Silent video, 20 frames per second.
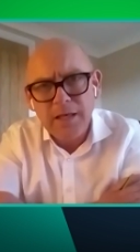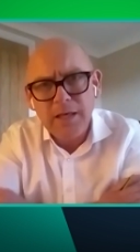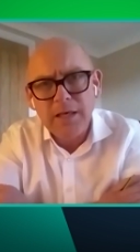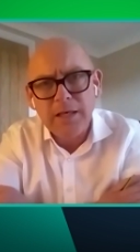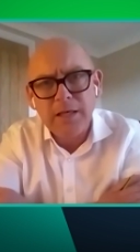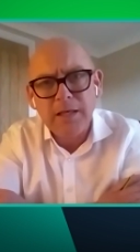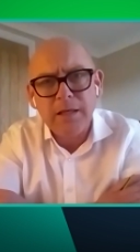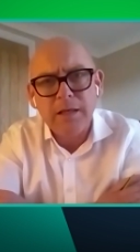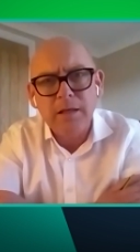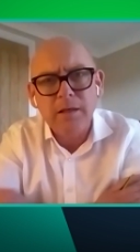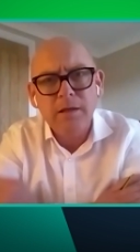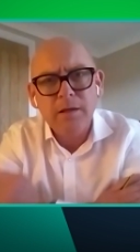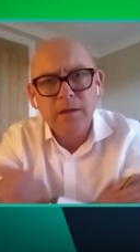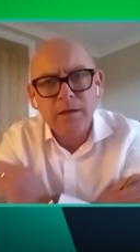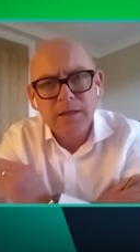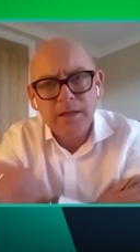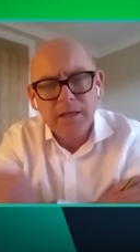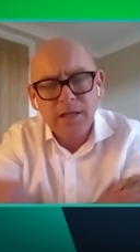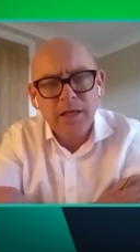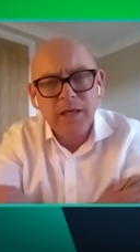key
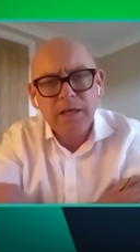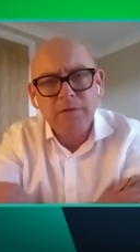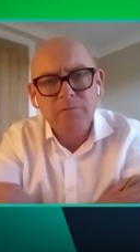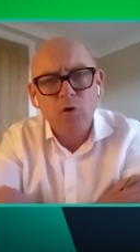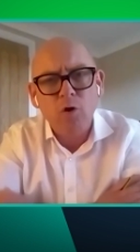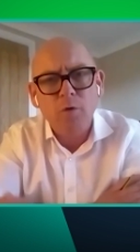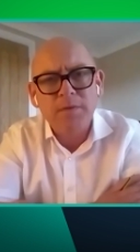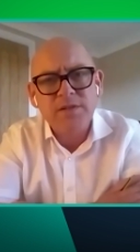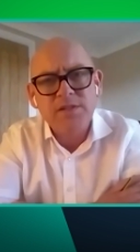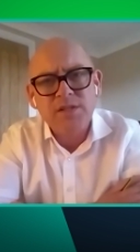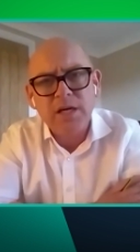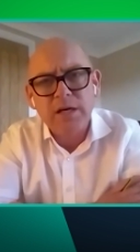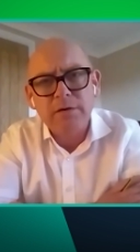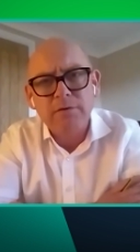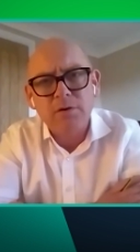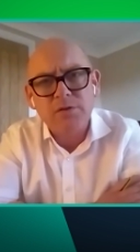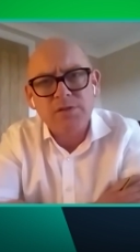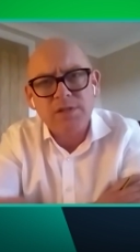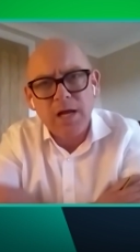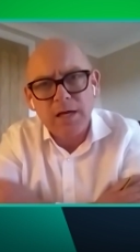key raw
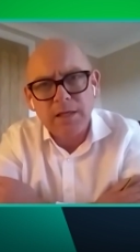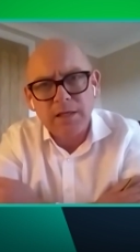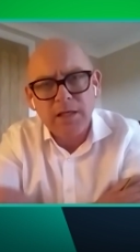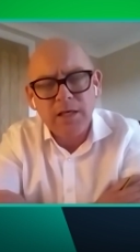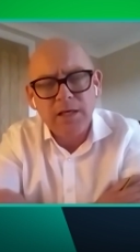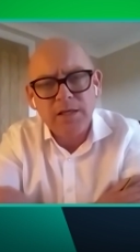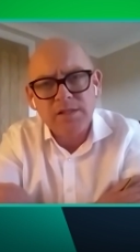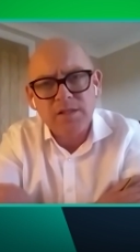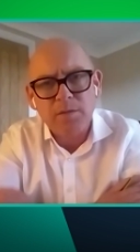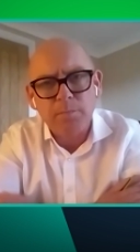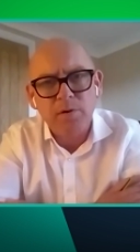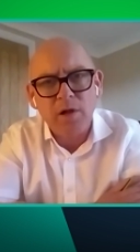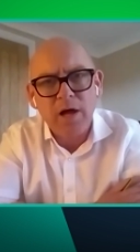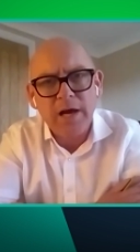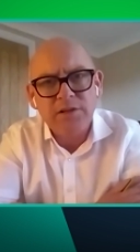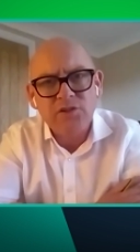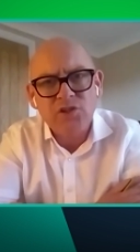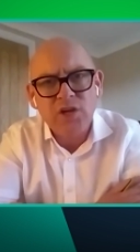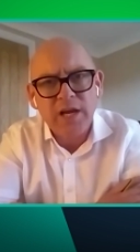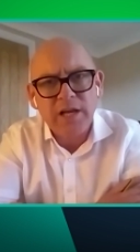materials and our key
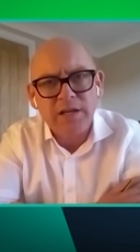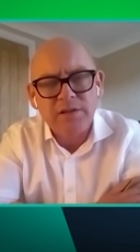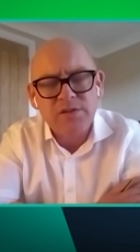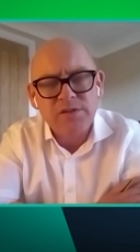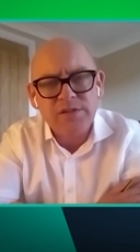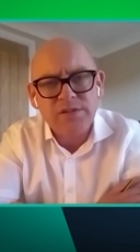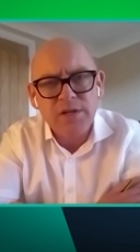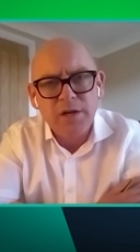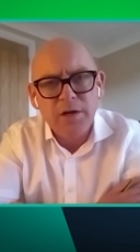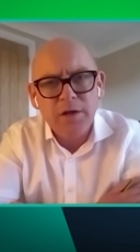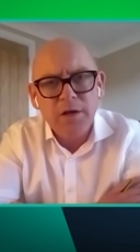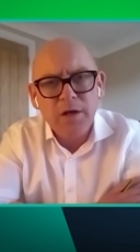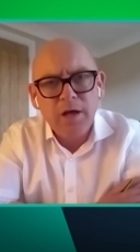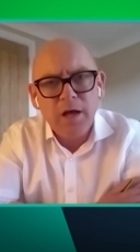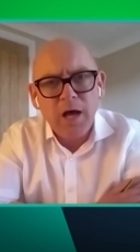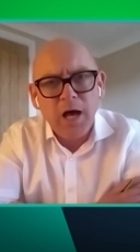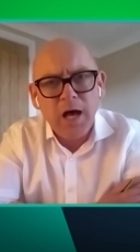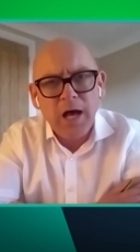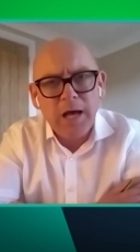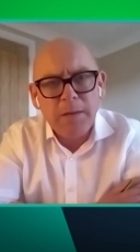supply chains
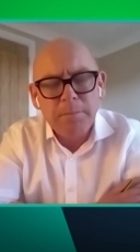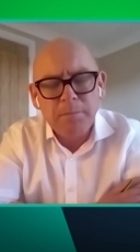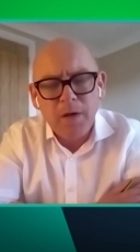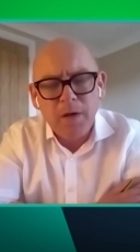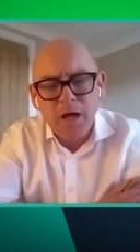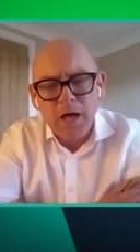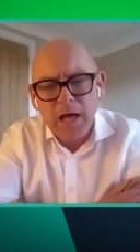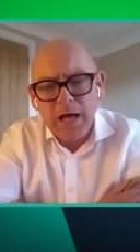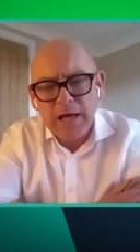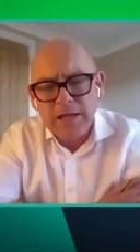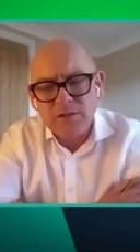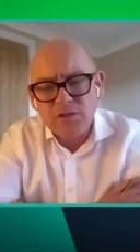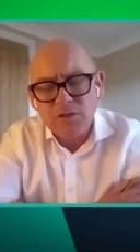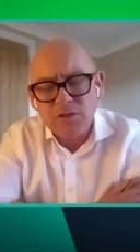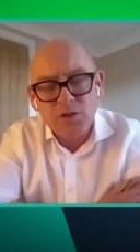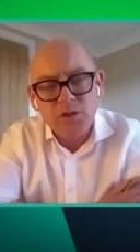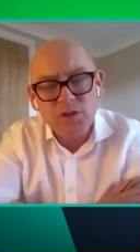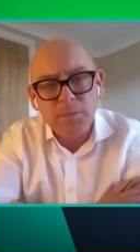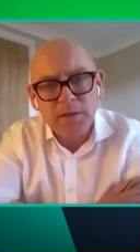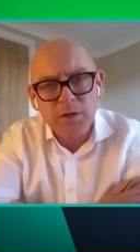um, and
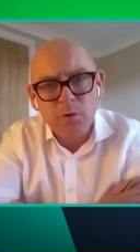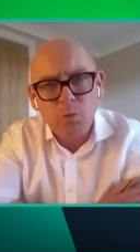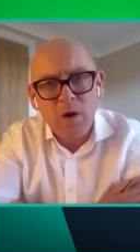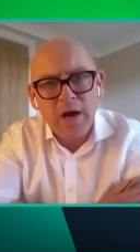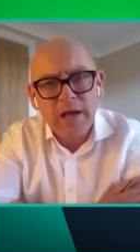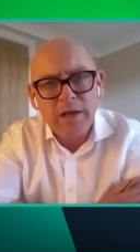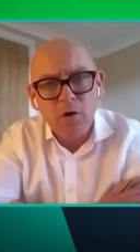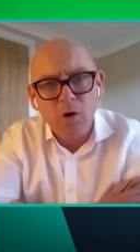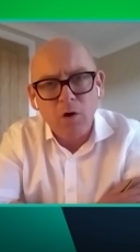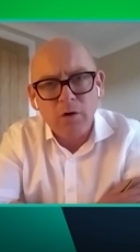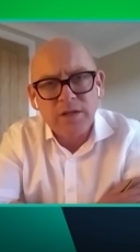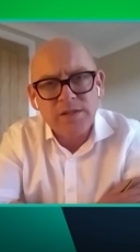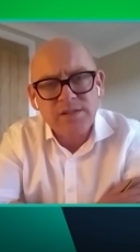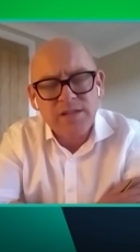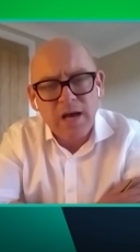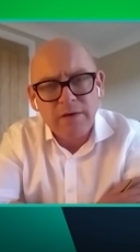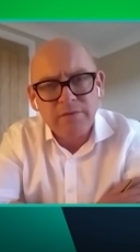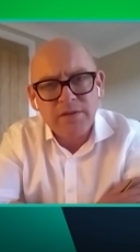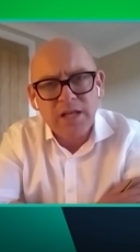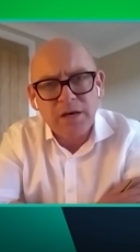to be quite
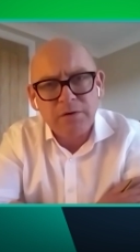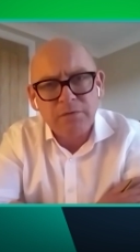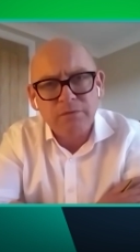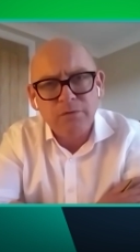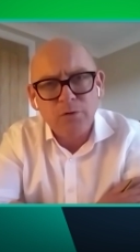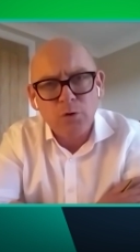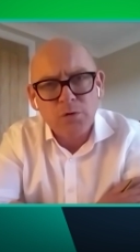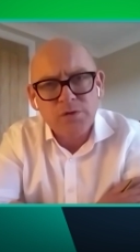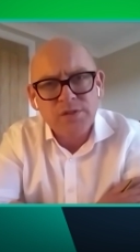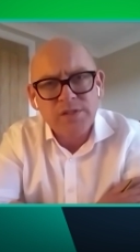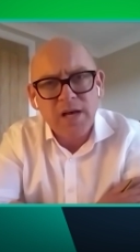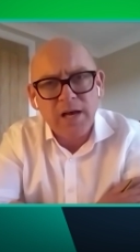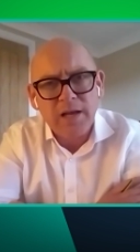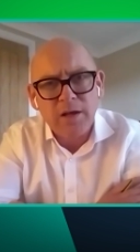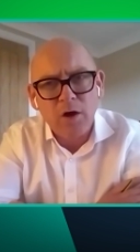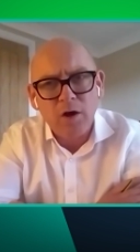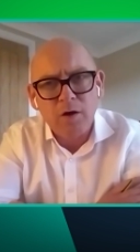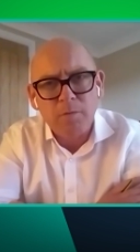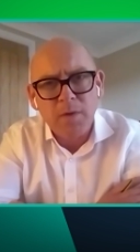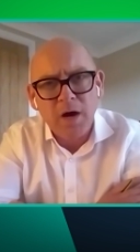honest, having that
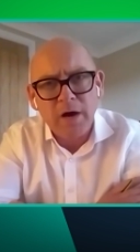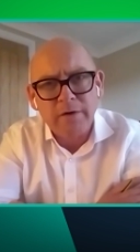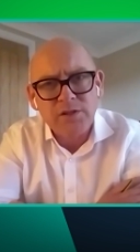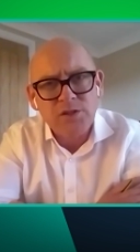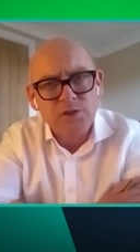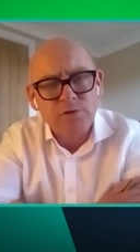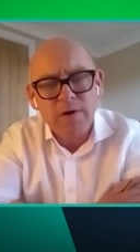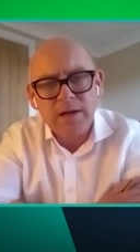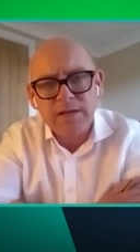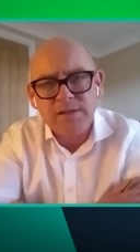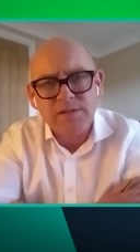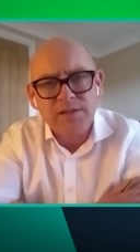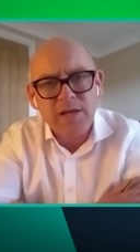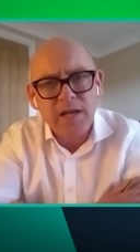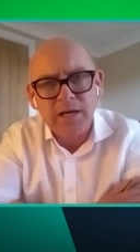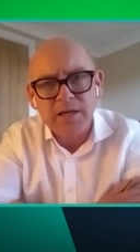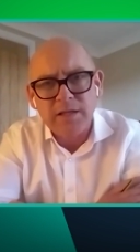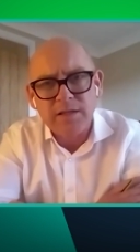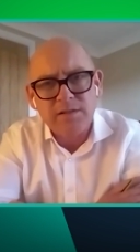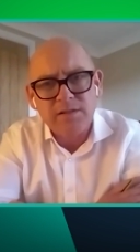foresight, Omer, it's great mm.
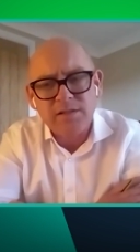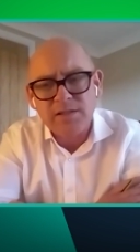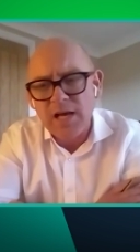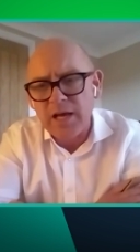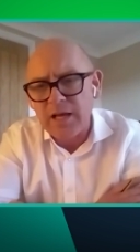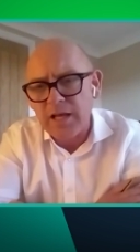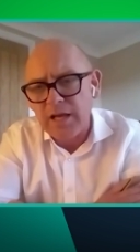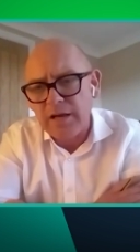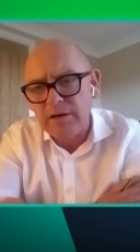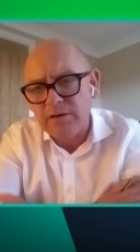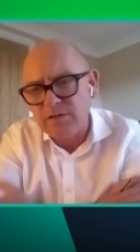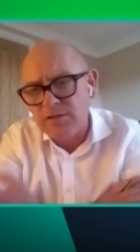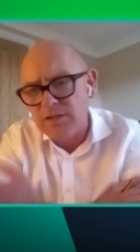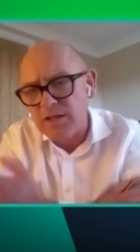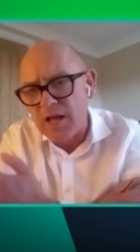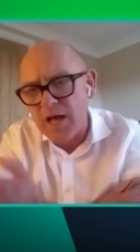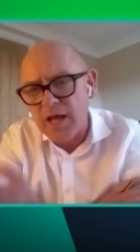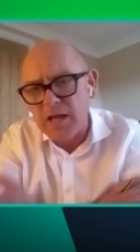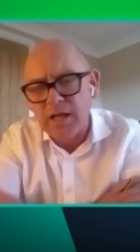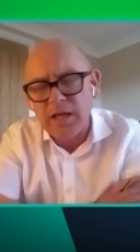saying it sat here
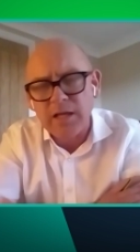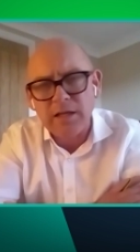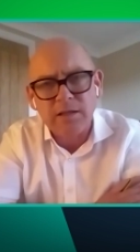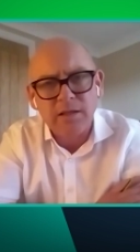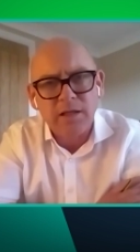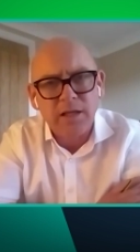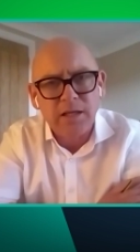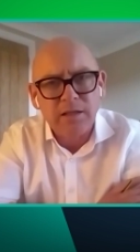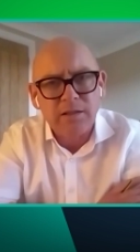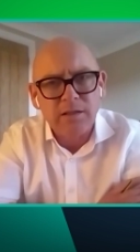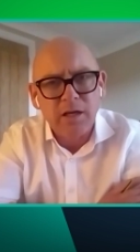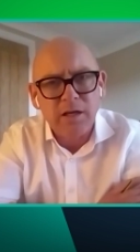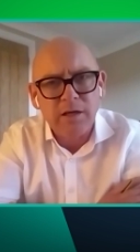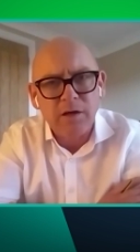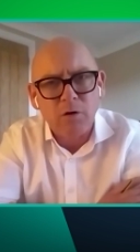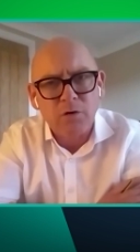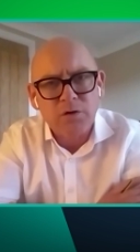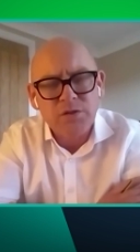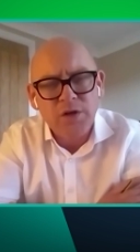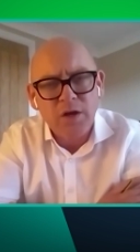today in, in, in
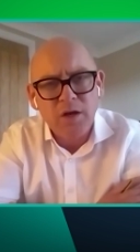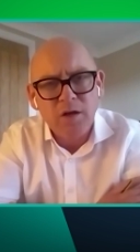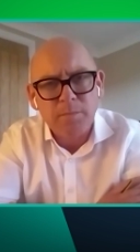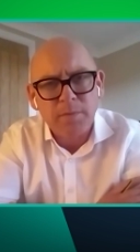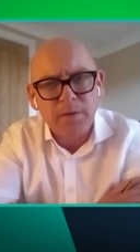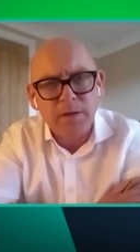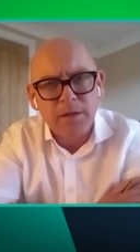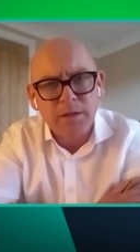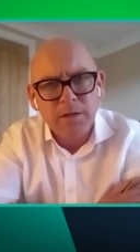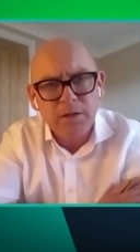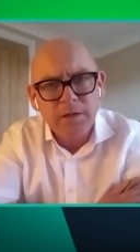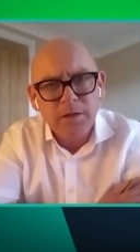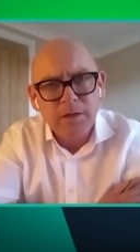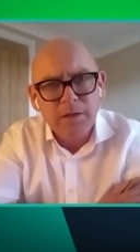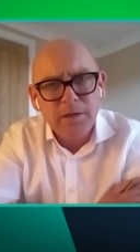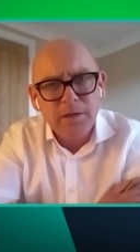October.